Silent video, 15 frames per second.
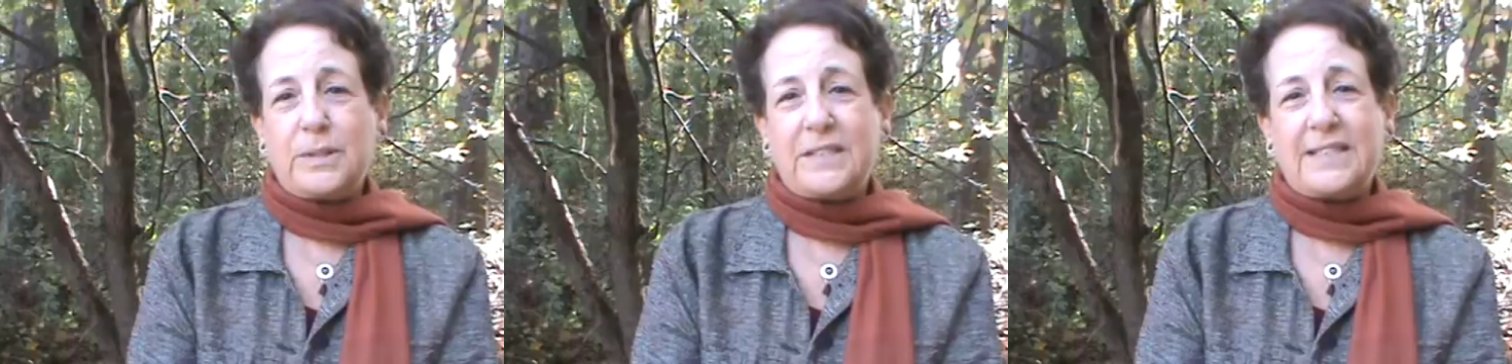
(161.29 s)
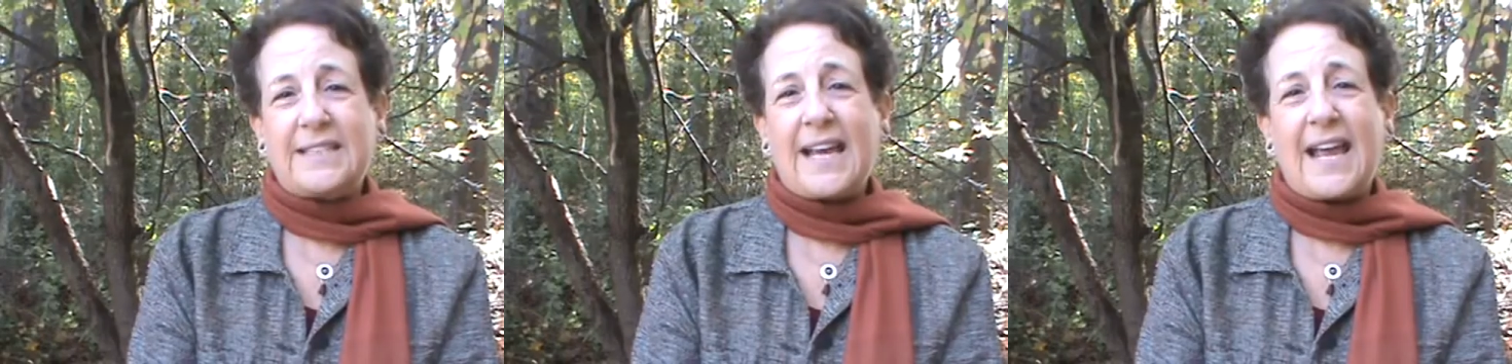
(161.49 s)
We
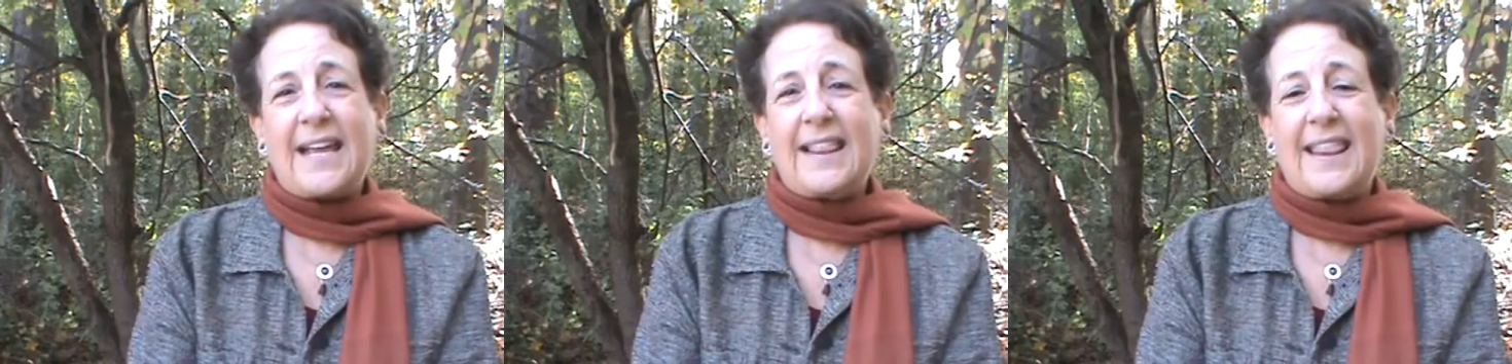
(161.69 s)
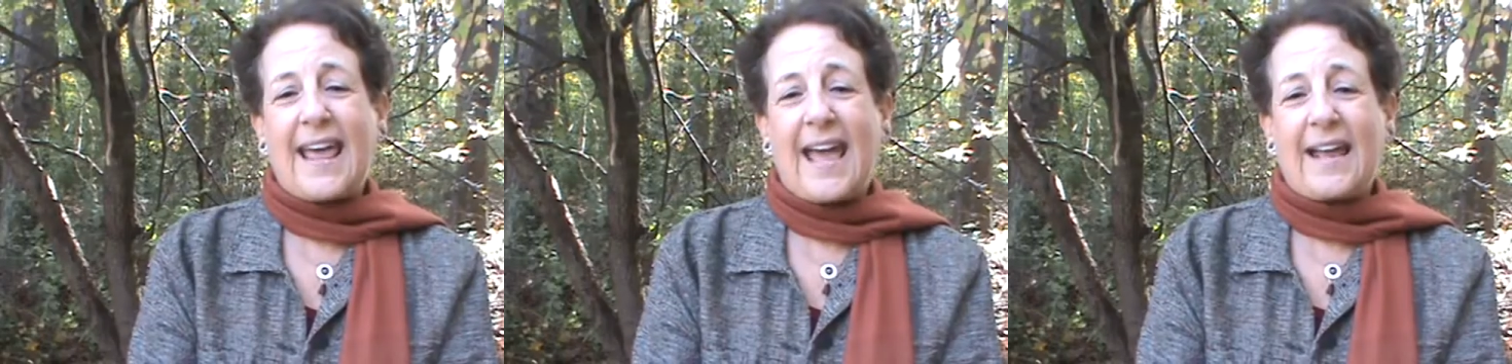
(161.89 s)
say
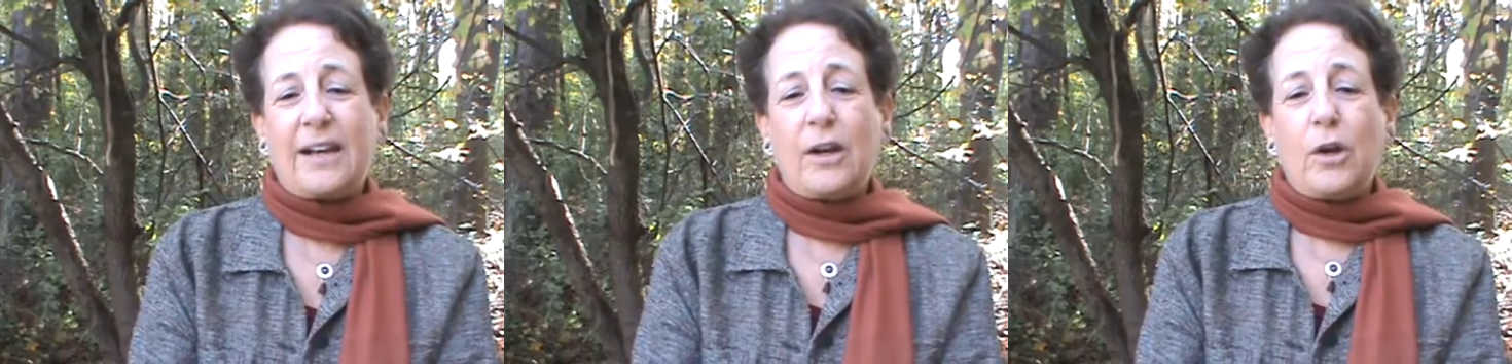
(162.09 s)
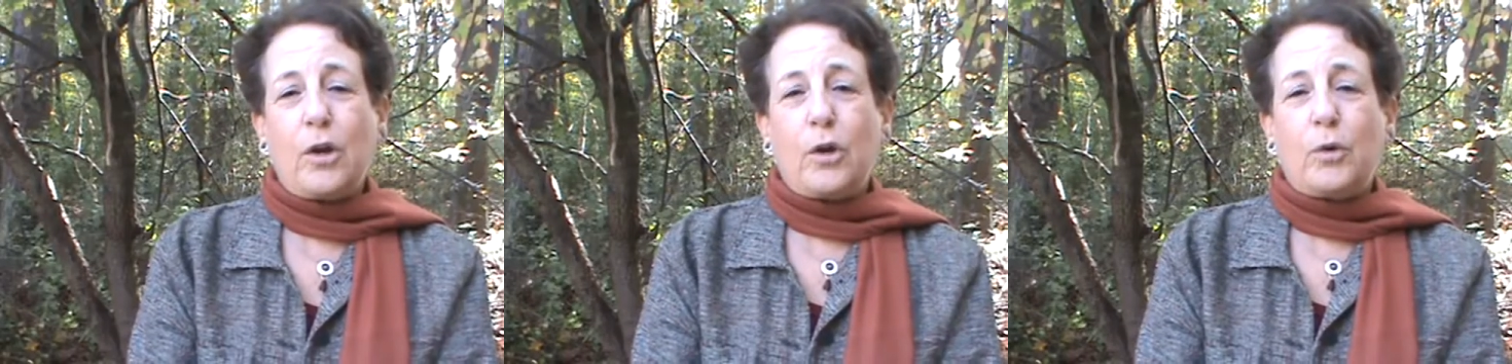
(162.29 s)
that
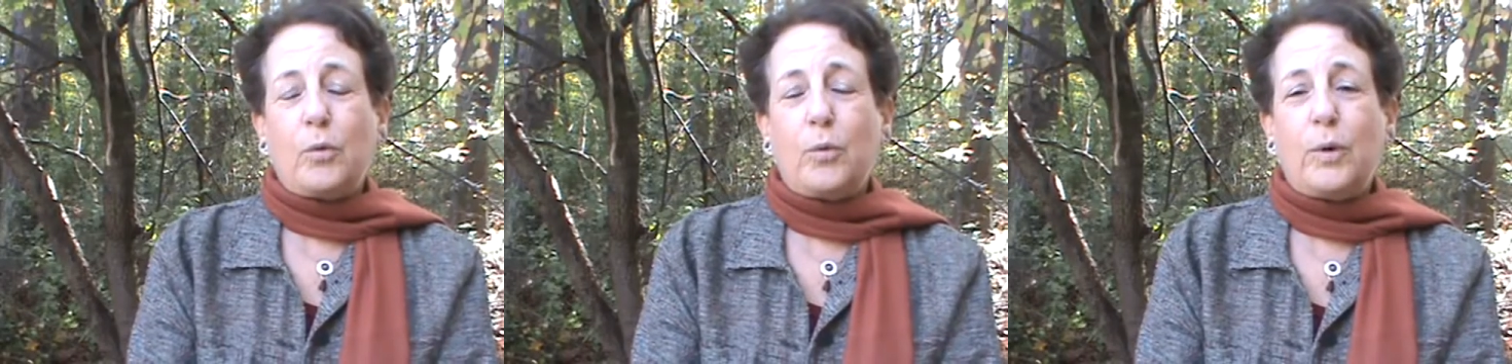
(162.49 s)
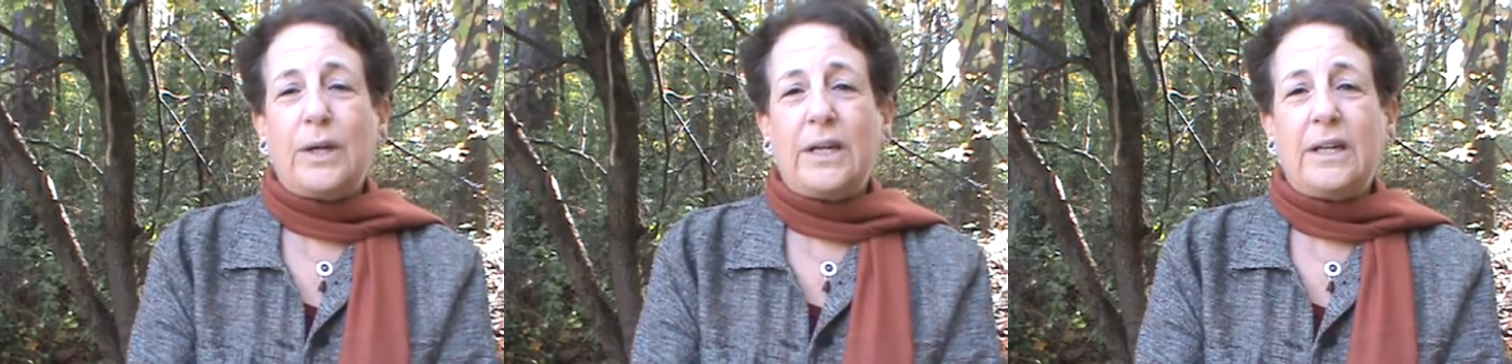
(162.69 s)

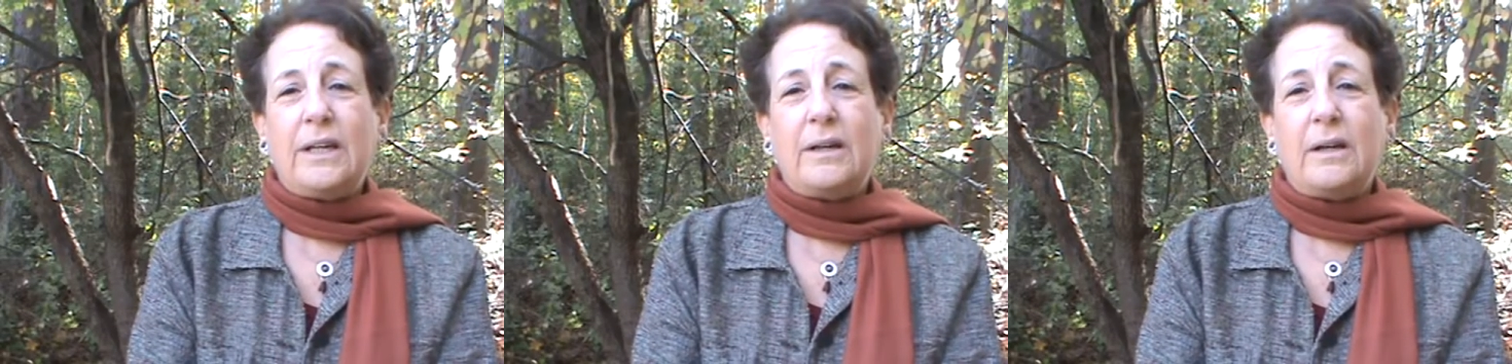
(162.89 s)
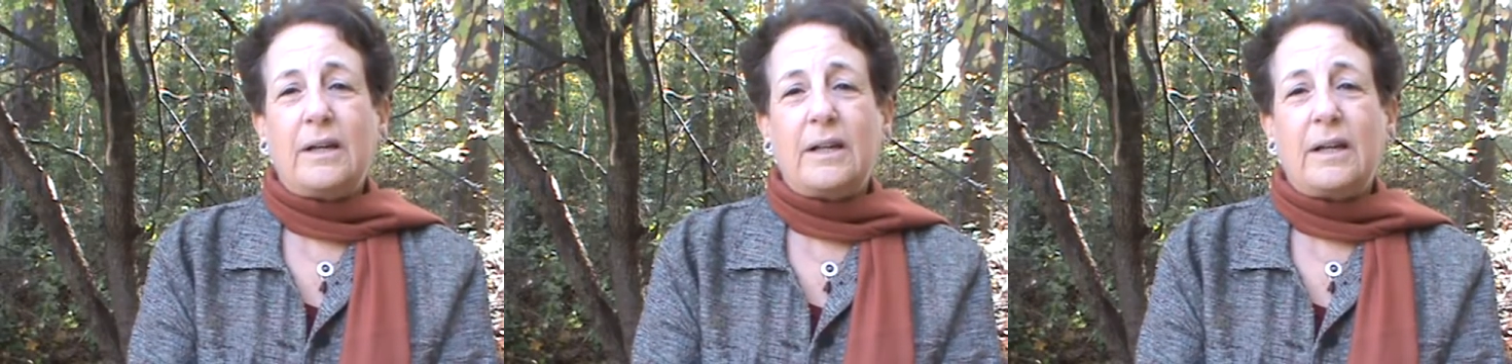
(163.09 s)

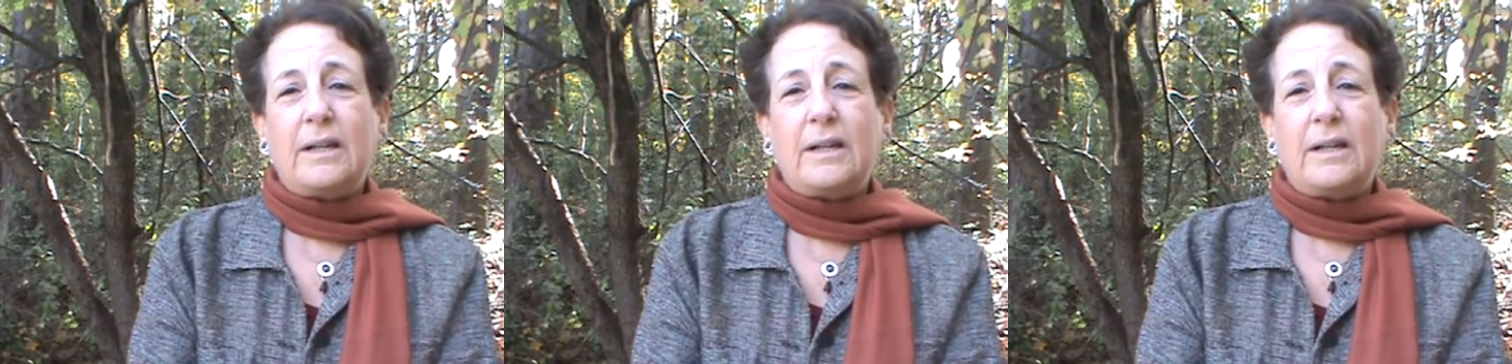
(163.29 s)
we